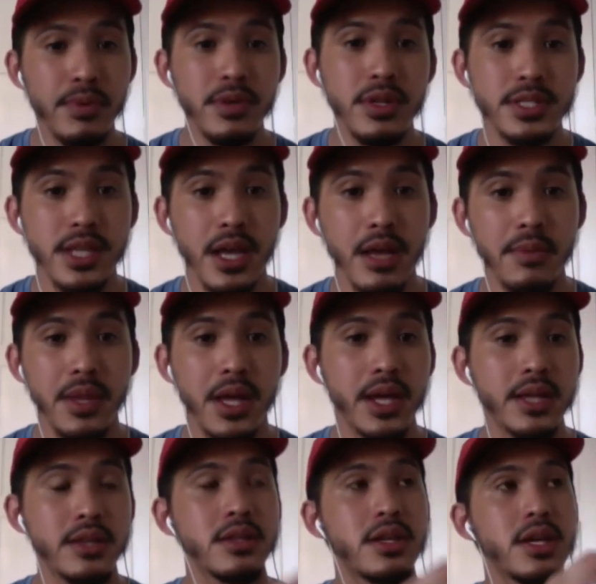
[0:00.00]
in the
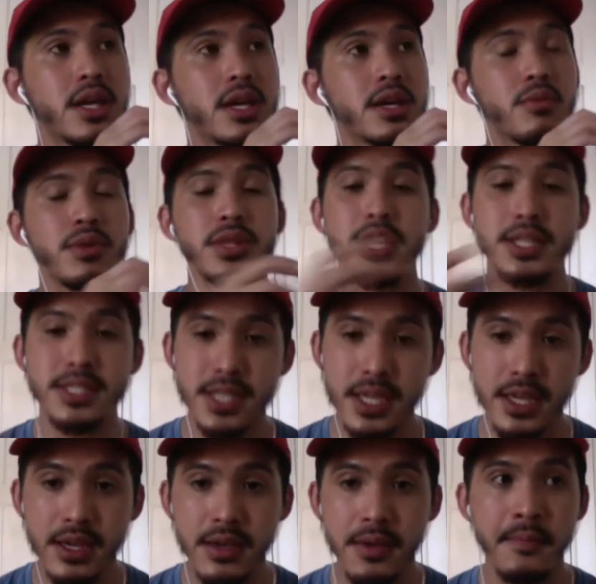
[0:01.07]
timeline, when they see
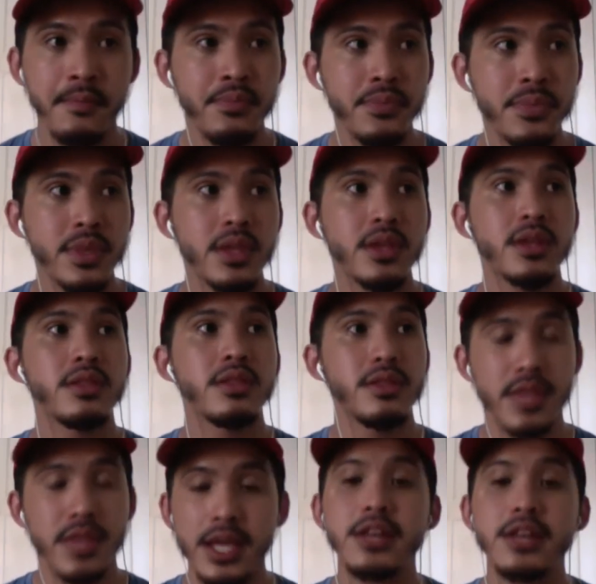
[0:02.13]
it,
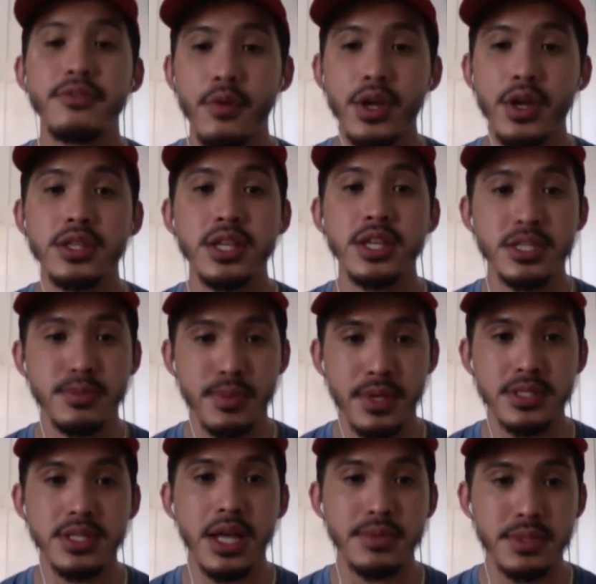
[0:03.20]
they can avoid these
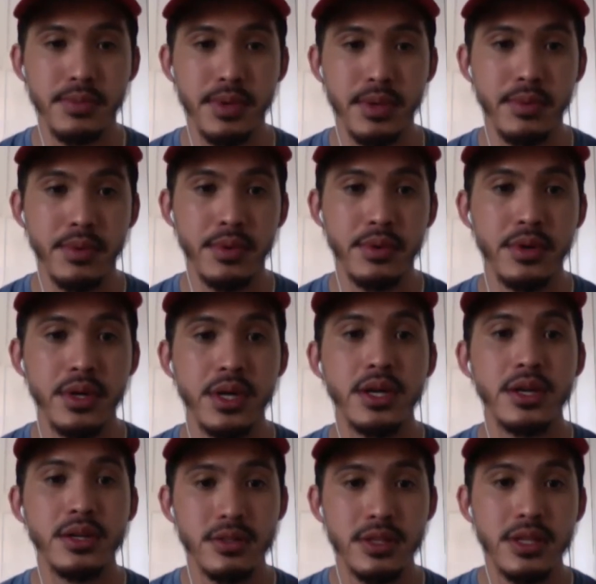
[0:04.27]
types of people.
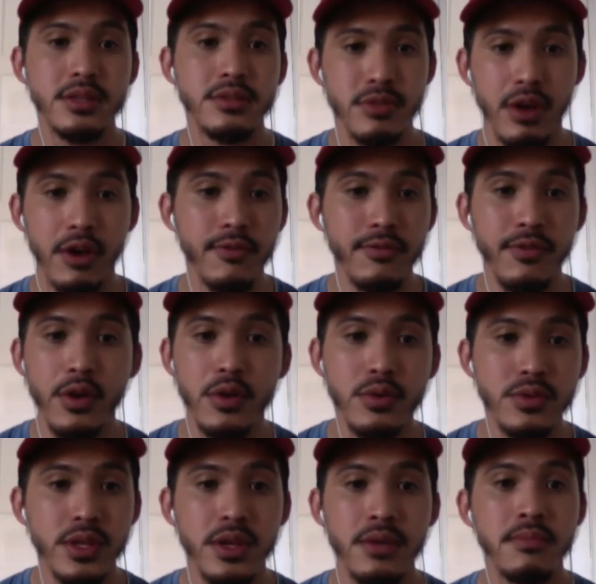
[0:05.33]
Unfollow
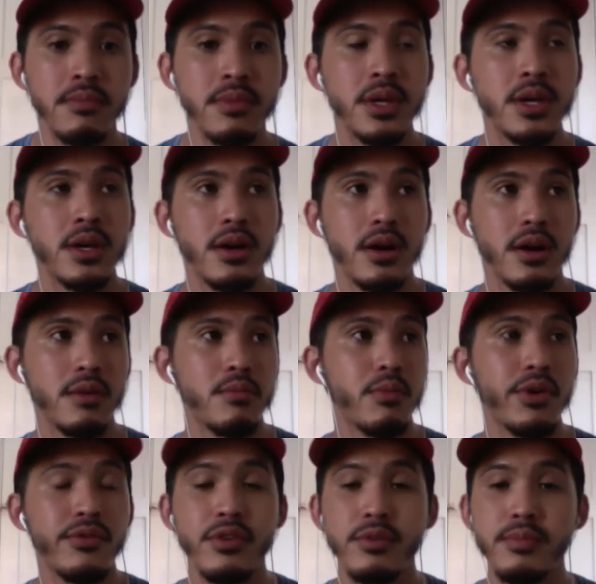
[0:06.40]
them,
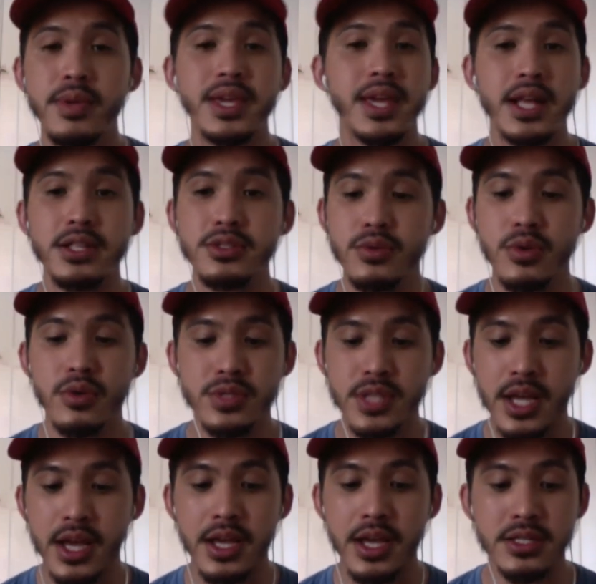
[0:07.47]
whether it be cancel all
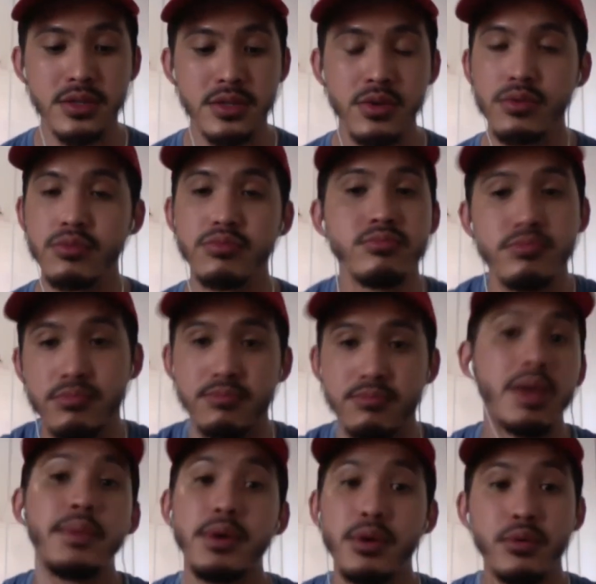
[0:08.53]
ties or
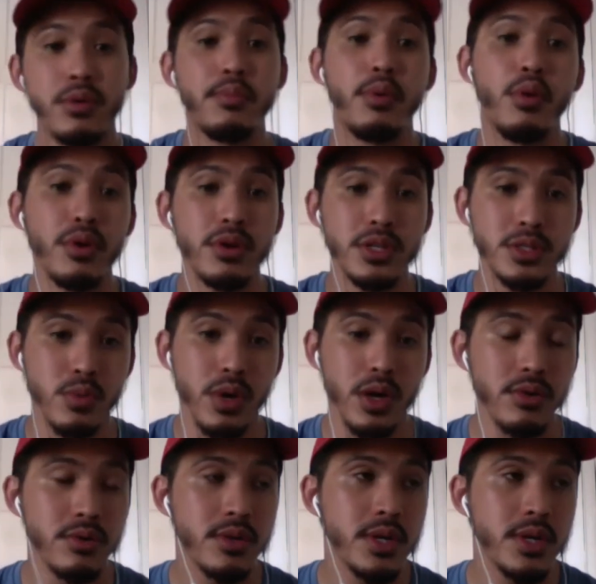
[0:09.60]
maybe a report as well.